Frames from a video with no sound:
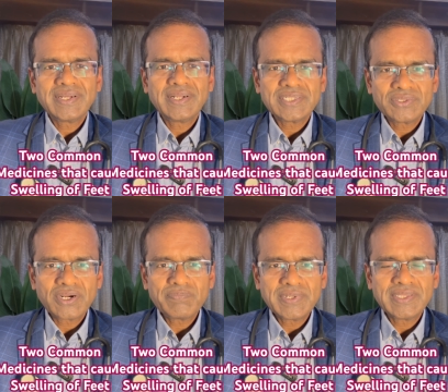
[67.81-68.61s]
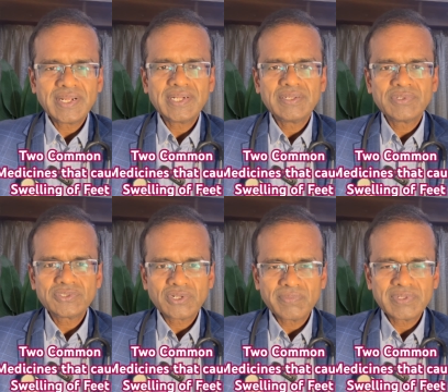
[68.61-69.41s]
it does not mean that you will
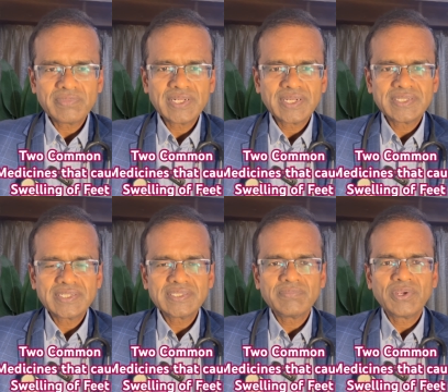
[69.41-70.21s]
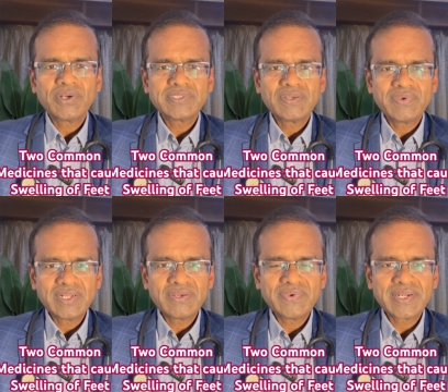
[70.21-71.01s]
stop the medications, because they are
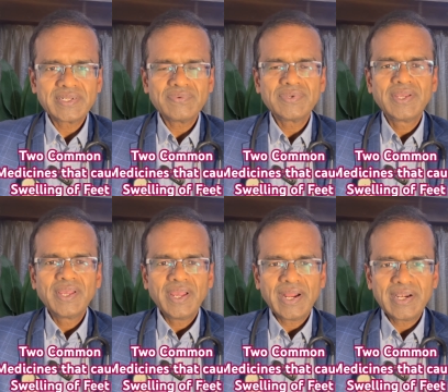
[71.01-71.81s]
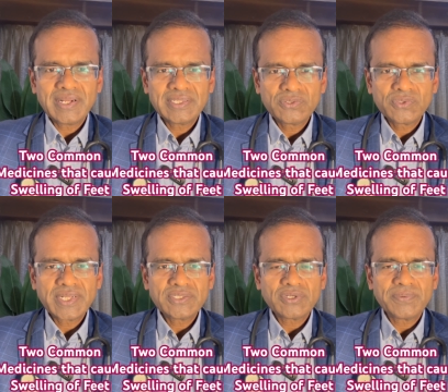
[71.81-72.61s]
very effective and they do
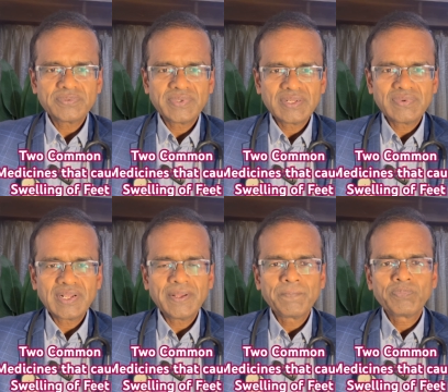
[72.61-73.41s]
their jobs very well.